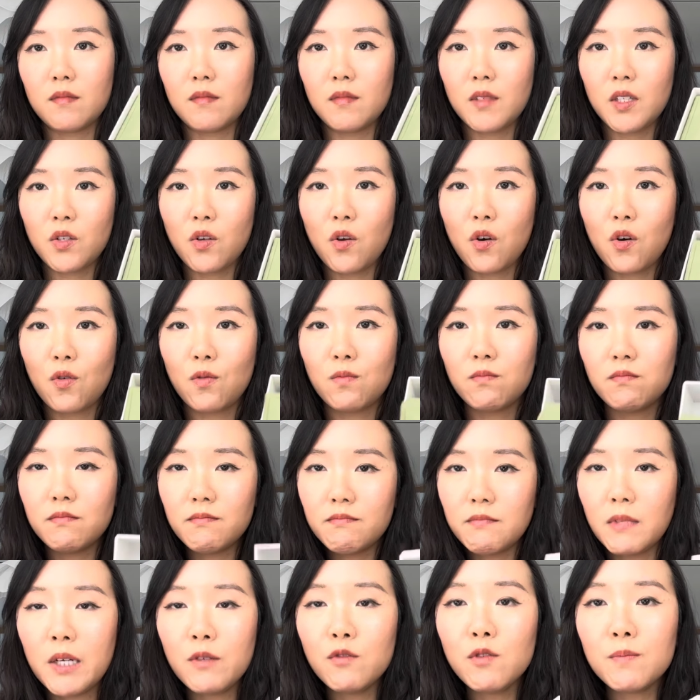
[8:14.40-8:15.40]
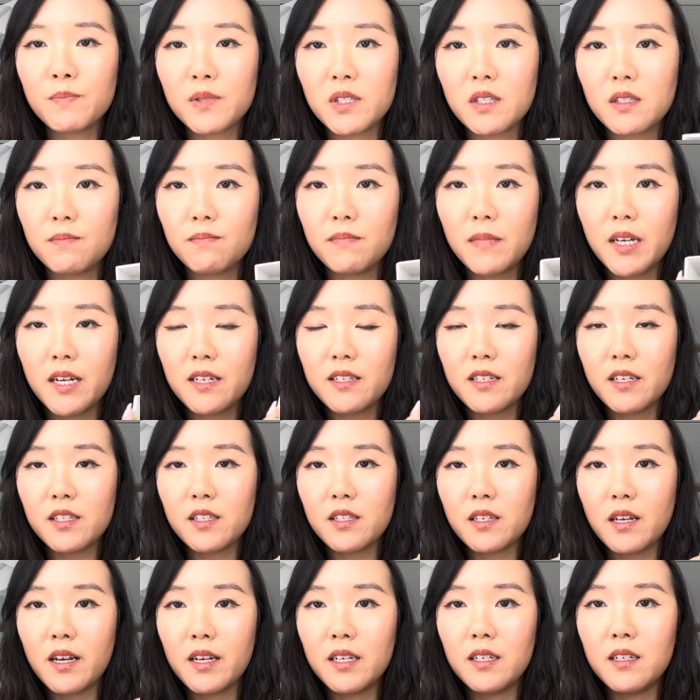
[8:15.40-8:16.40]
So, oops, as I
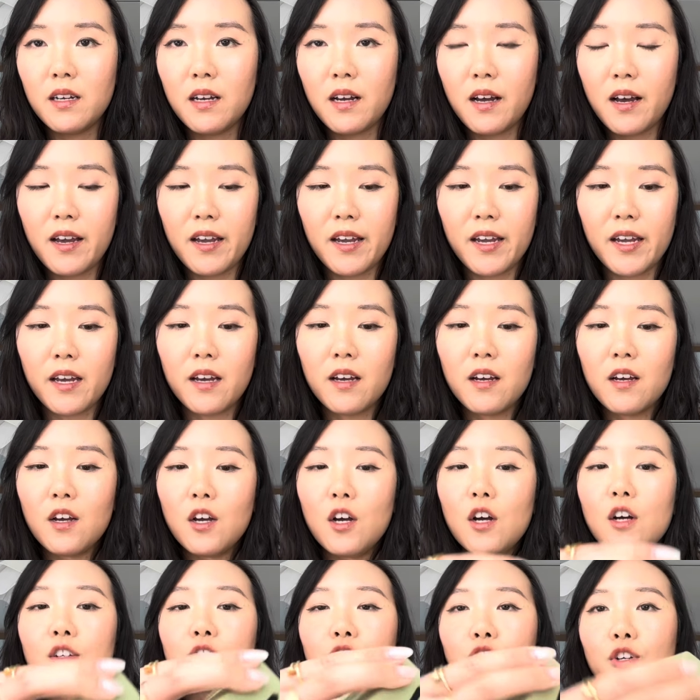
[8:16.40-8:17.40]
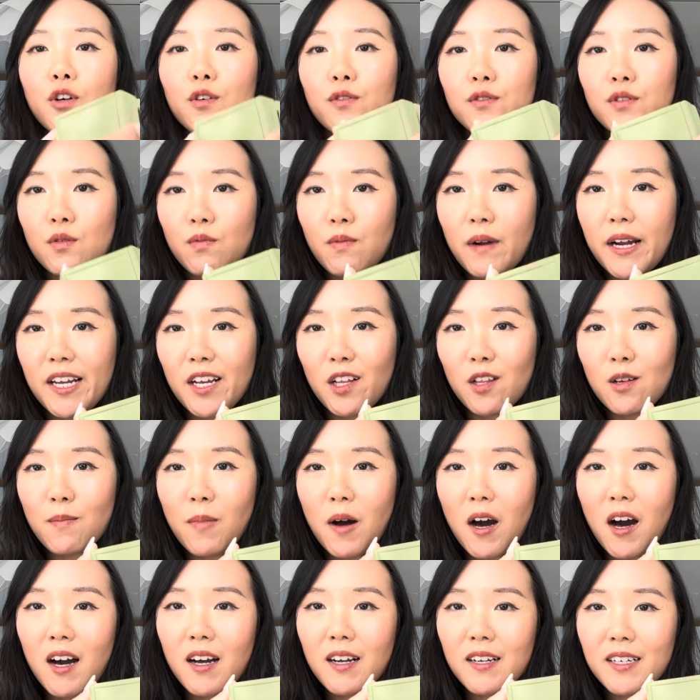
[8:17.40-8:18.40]
said, I chose the regular
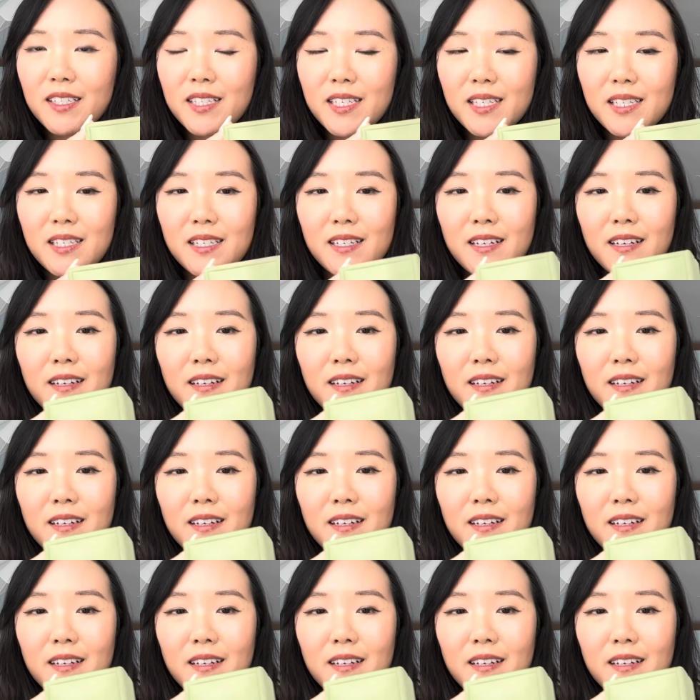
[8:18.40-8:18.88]
box